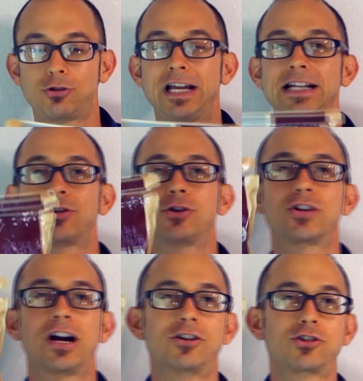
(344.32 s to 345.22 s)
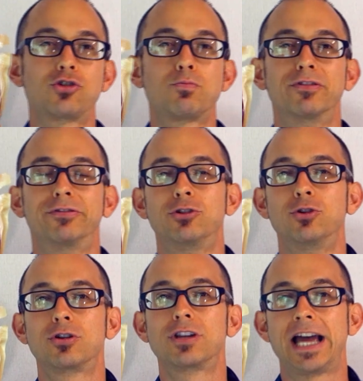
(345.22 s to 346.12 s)
lentils are a
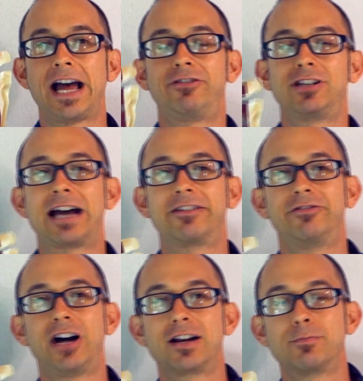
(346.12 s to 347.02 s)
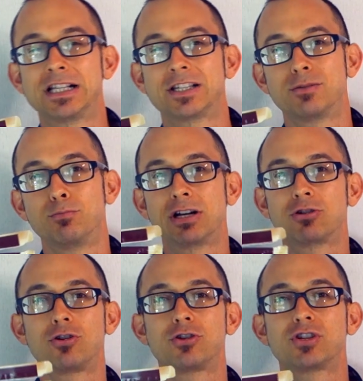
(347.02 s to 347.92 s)
superfood that have a lot of vitamins and
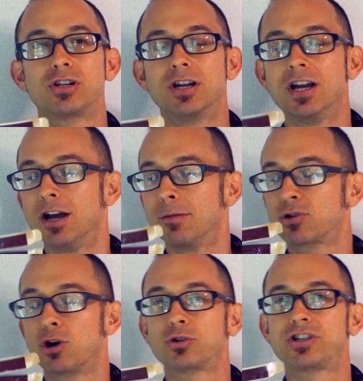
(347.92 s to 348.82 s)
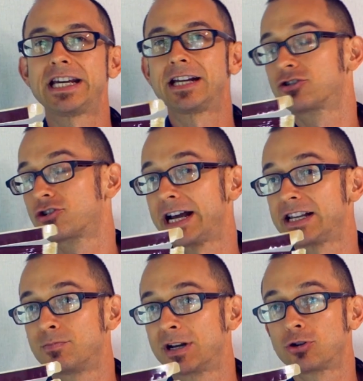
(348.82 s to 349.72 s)
minerals and protein,
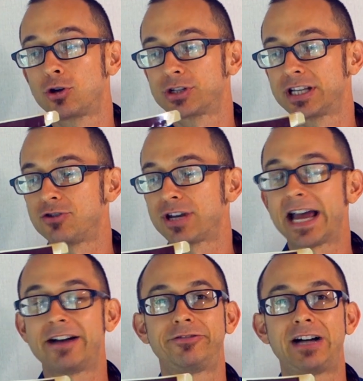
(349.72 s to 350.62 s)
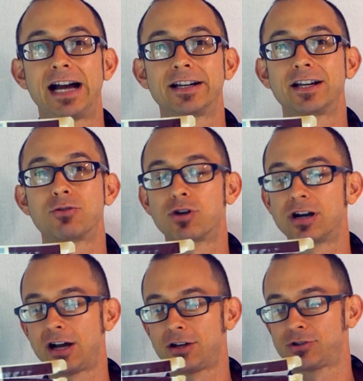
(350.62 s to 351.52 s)
trace minerals that you can't find anywhere
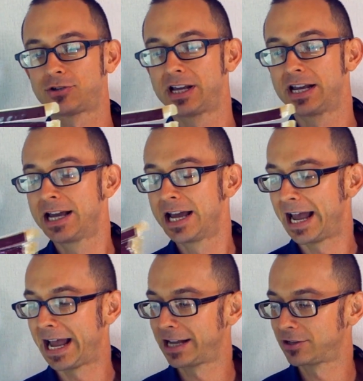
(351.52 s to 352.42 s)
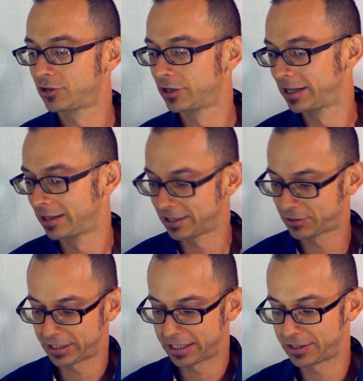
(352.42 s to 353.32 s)
else. And this
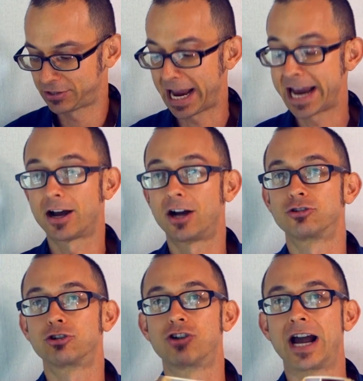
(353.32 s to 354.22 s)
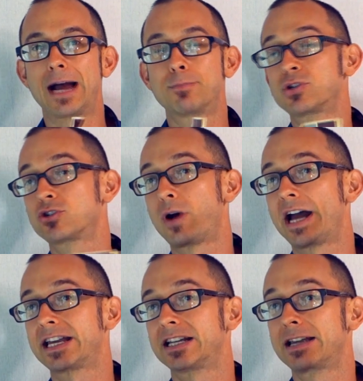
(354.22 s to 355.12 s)
is 800 grams, so I
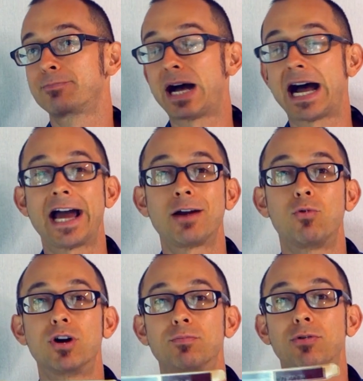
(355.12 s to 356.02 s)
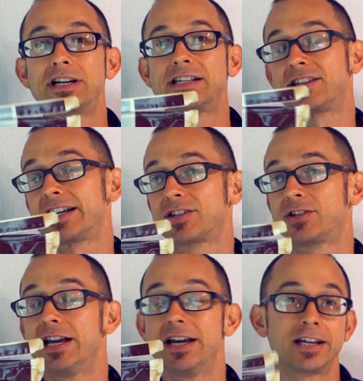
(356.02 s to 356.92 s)
can buy
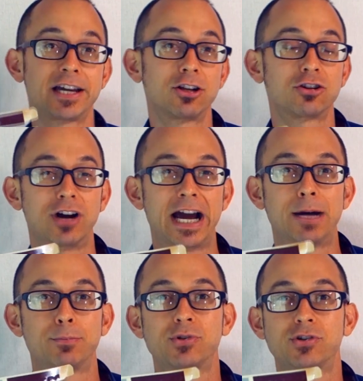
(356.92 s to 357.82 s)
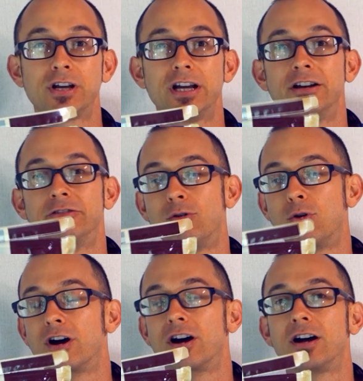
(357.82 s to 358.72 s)
1.6 kilograms
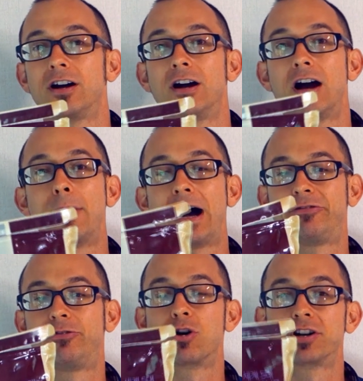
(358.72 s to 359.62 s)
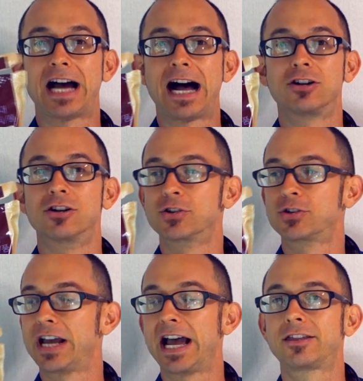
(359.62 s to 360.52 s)
for about
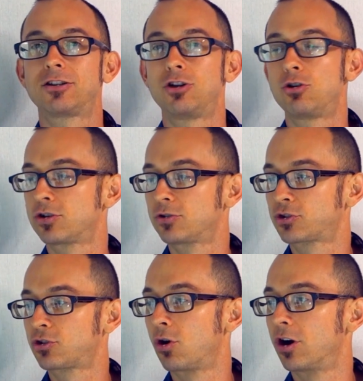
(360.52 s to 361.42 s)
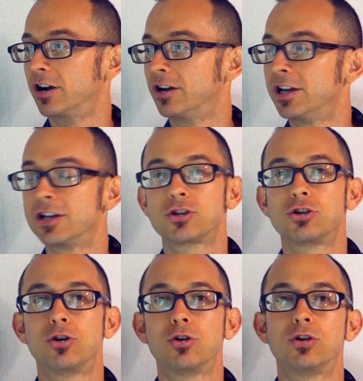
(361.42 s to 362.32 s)
$4 at the local store.
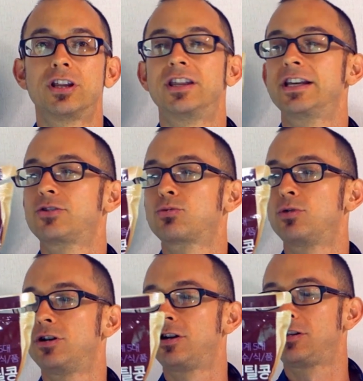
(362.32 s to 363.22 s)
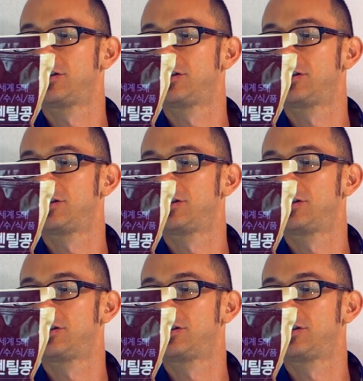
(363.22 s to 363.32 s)
So this will